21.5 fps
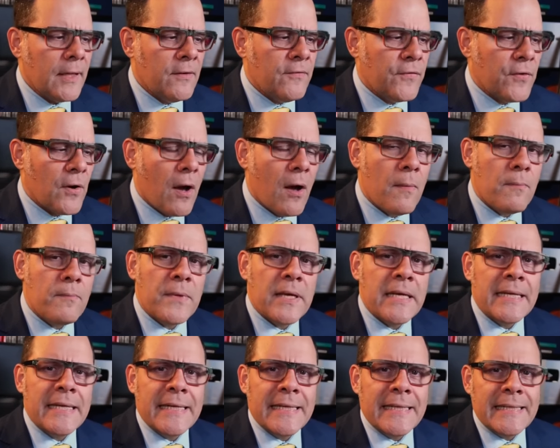from
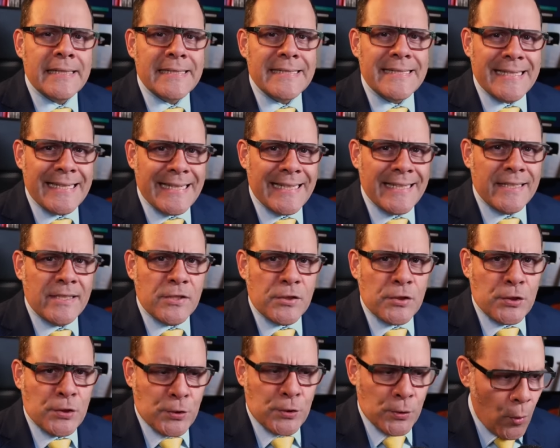the
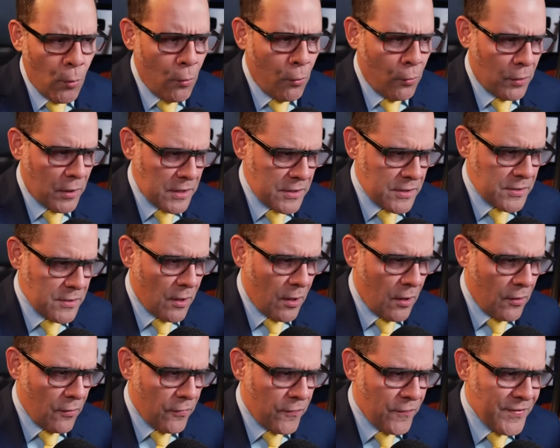source
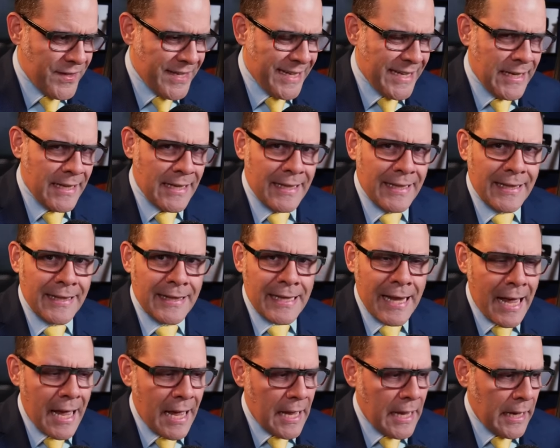of the
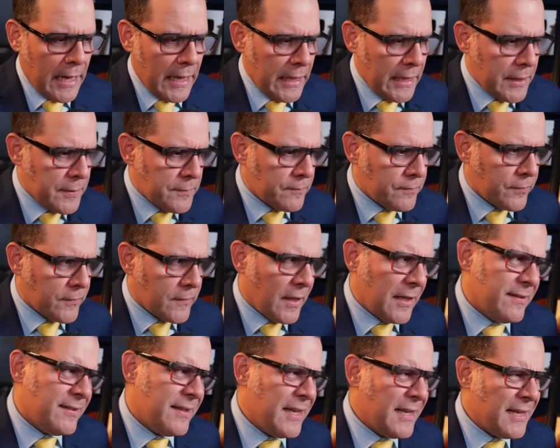lie.
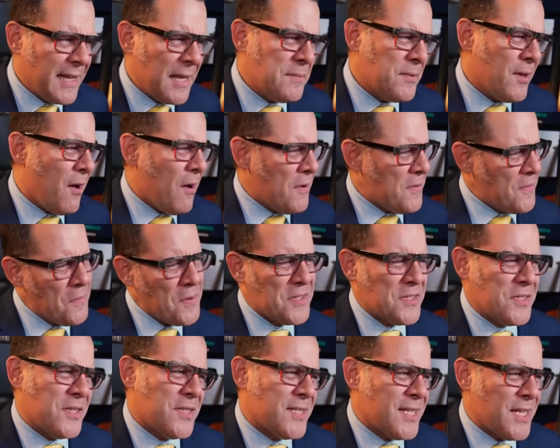As he claims, oh, it
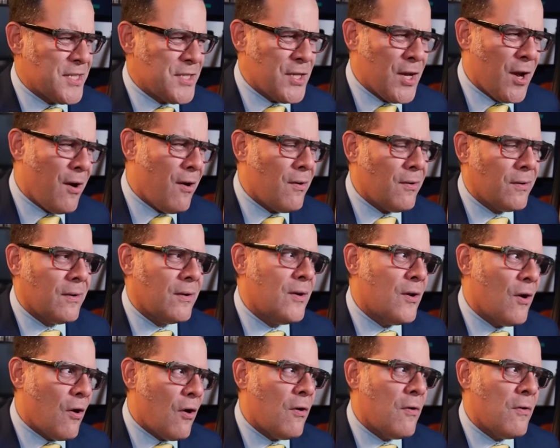was just a joke.
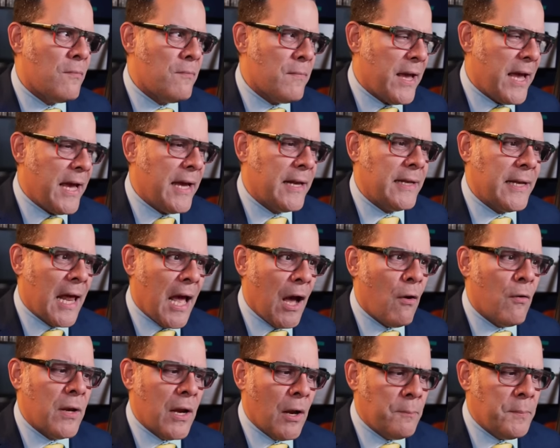No, man.
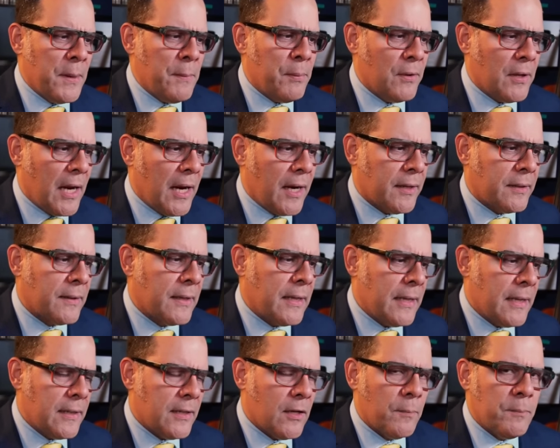Now people are
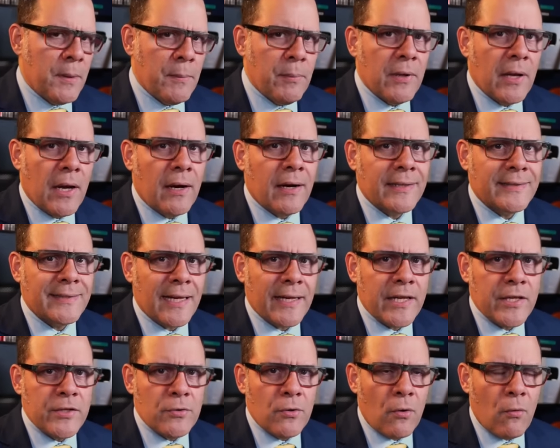
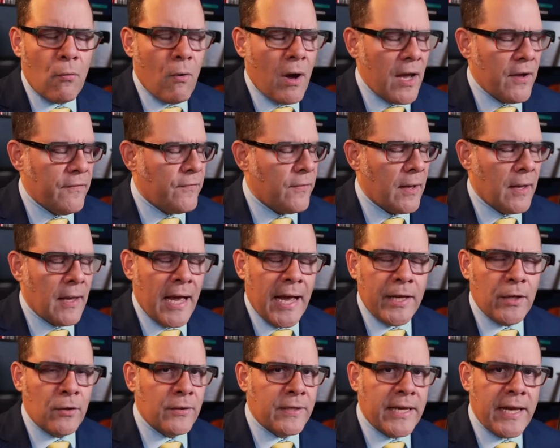attacking your wife.
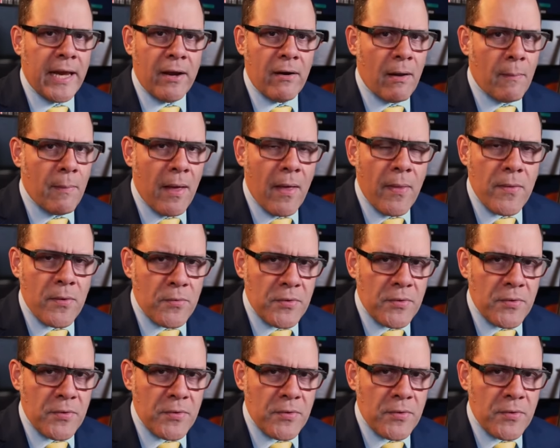I don't care about the